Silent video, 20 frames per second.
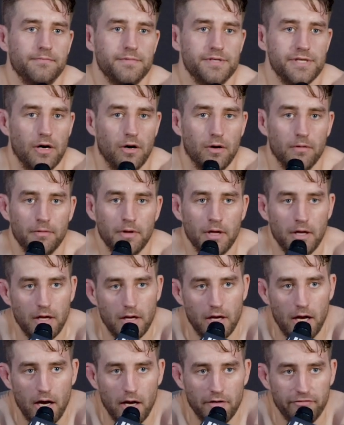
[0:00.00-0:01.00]
So
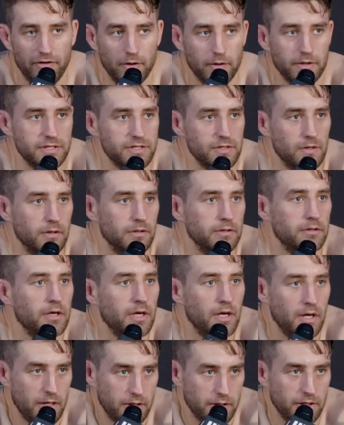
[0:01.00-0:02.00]
focus on,
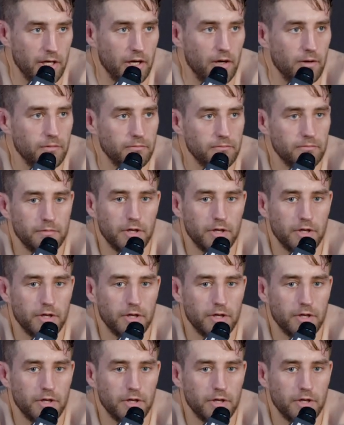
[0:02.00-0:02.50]
you know,